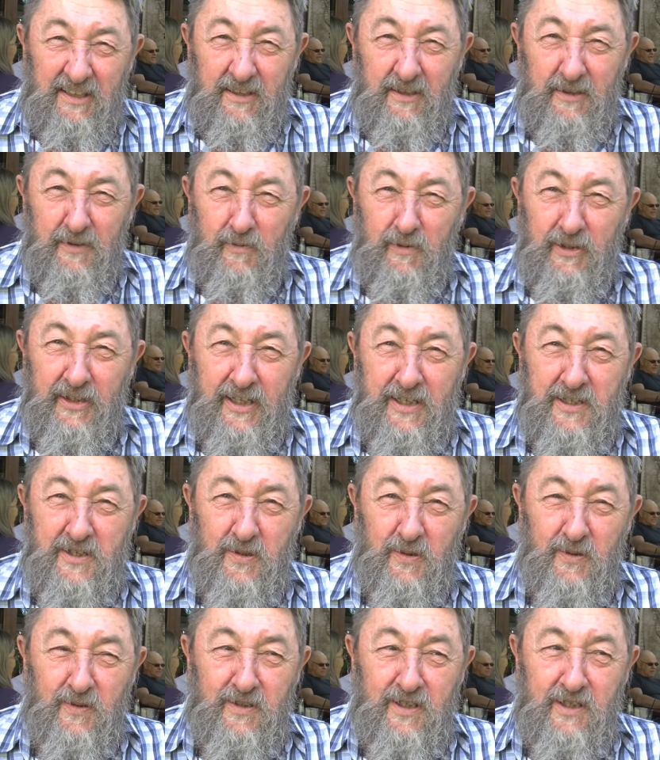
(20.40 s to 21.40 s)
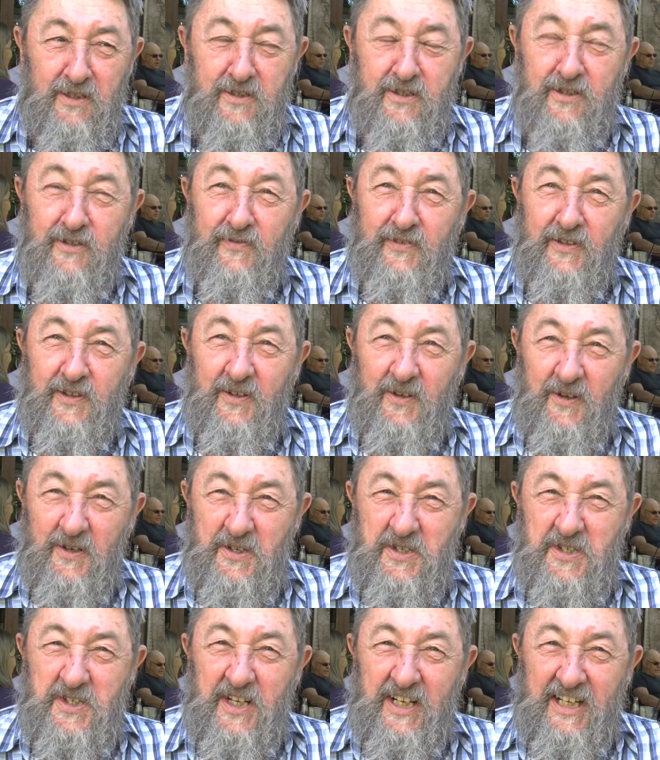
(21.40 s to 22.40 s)
Who were they talking to, for
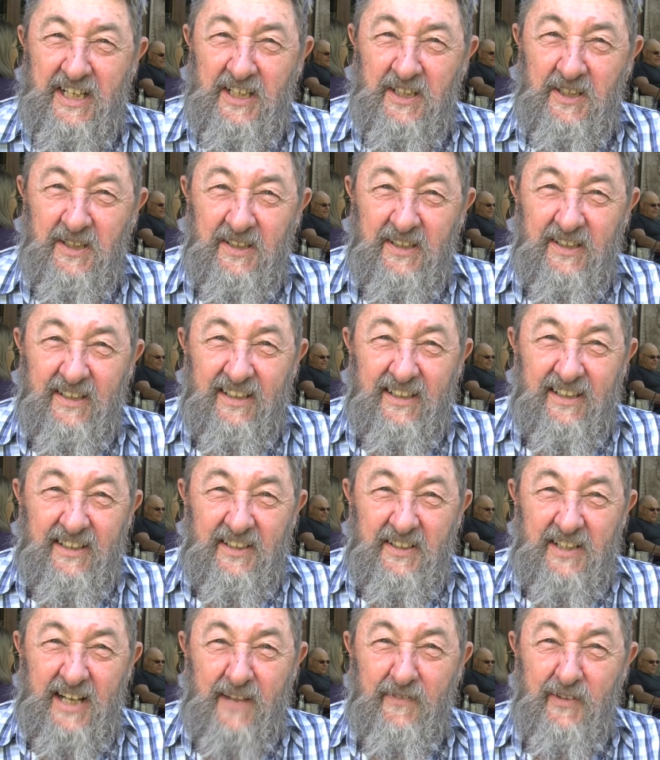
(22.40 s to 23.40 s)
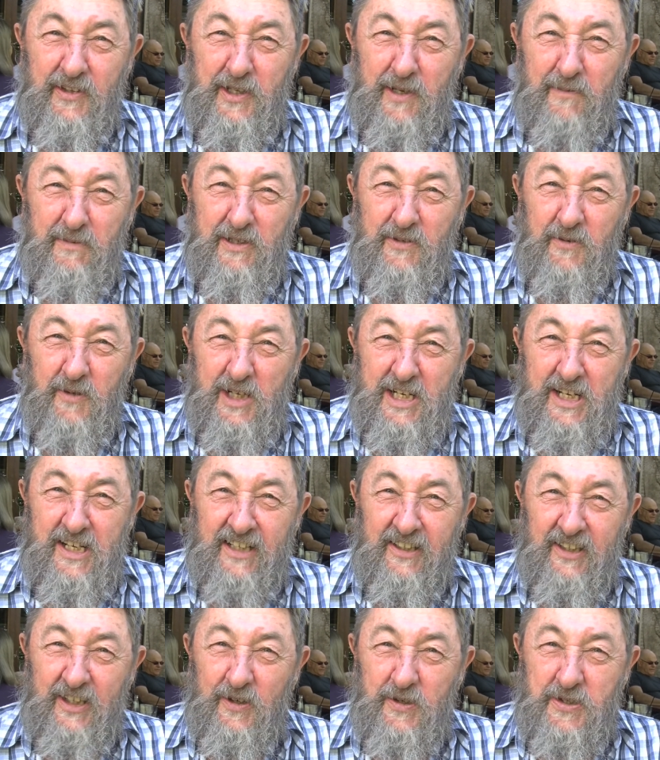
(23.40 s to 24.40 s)
God's sake? Haven't they been
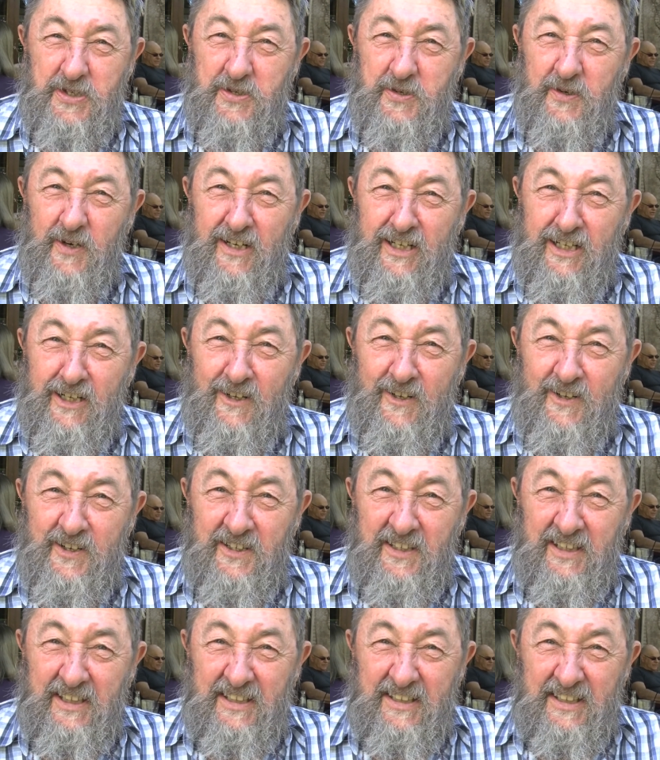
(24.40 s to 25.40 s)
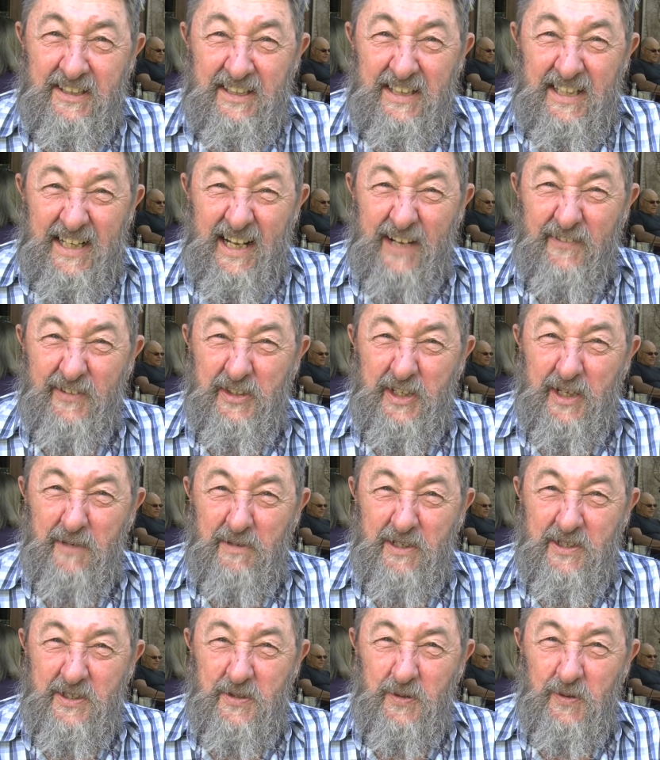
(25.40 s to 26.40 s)
reading The Australian? Haven't they
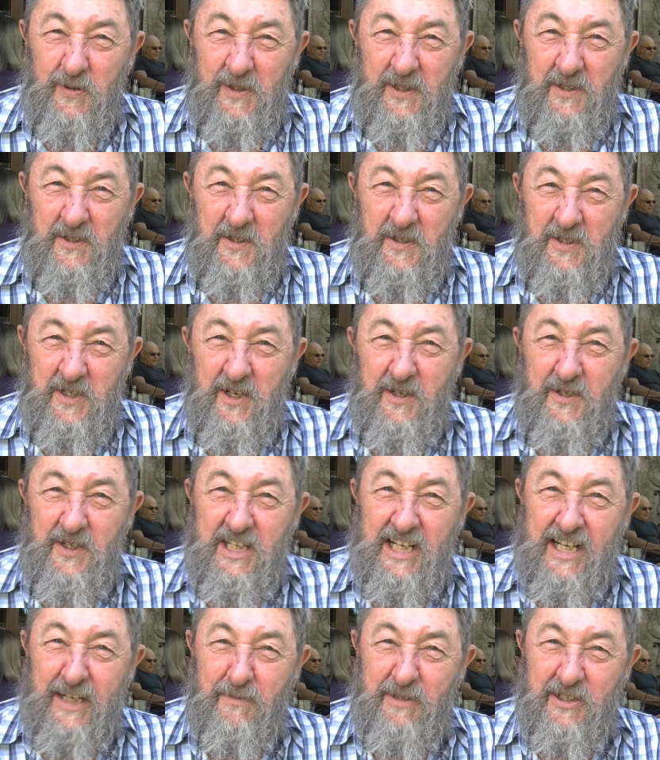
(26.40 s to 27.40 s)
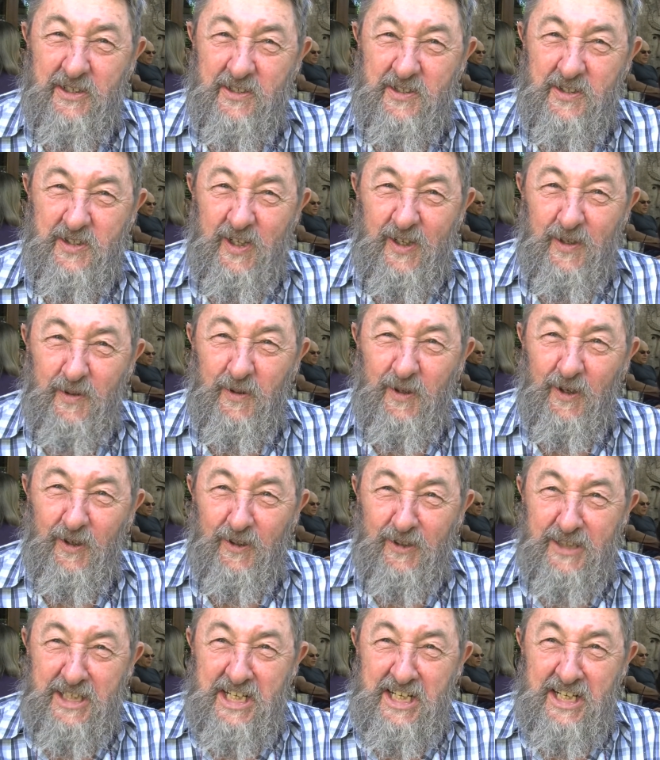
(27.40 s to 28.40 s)
been talking to Tony Abbott and Joe
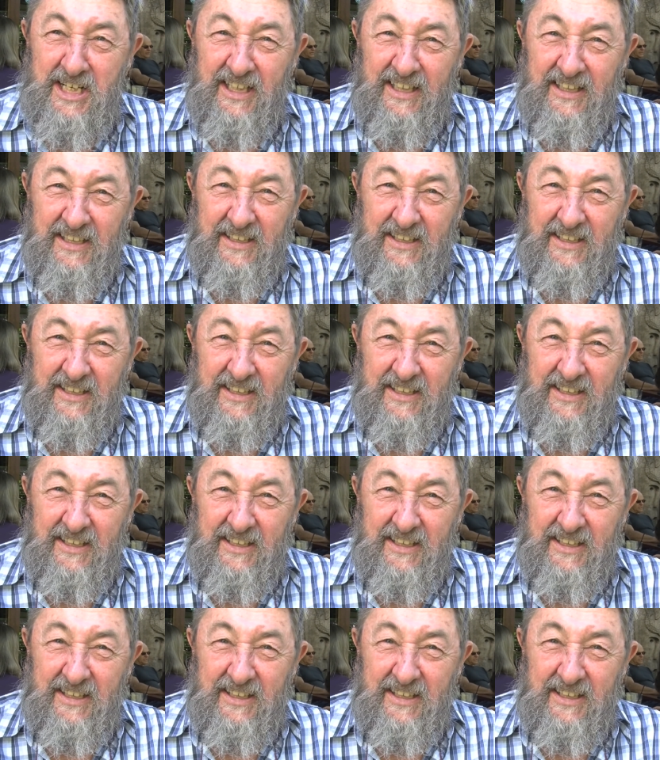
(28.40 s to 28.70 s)
Hockey?